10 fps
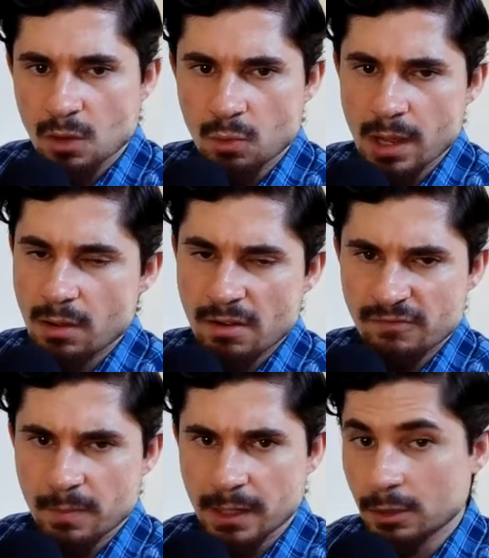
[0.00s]
Will
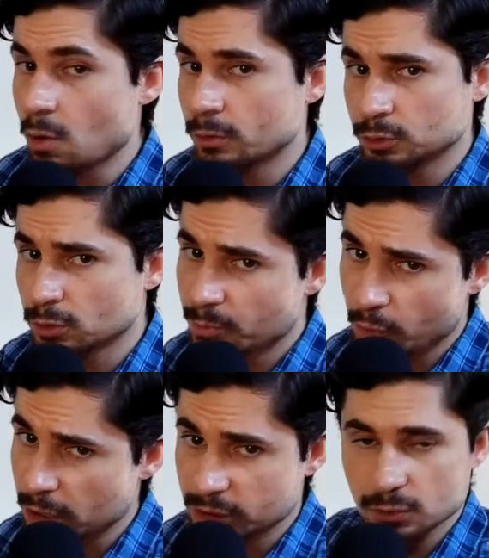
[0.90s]
everybody go into
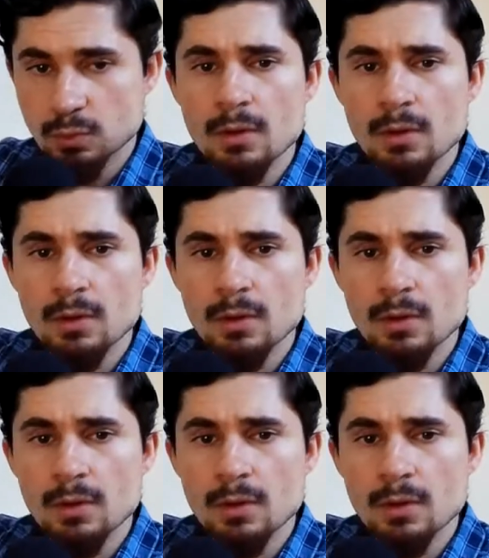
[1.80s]
depression?